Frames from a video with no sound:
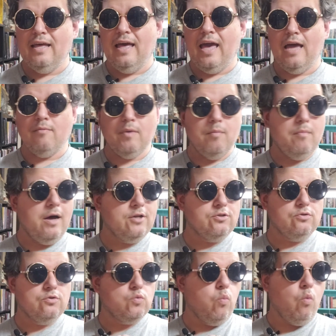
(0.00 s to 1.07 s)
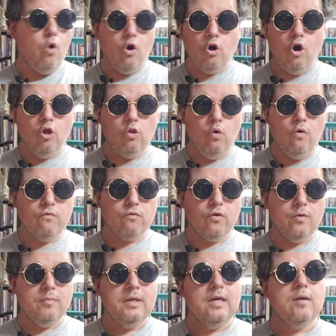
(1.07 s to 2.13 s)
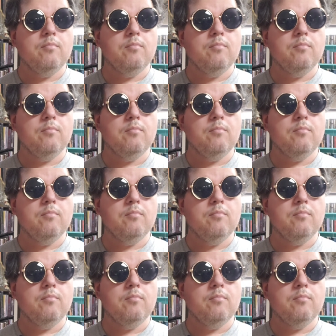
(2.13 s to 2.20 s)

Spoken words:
and my monsters walk all over them.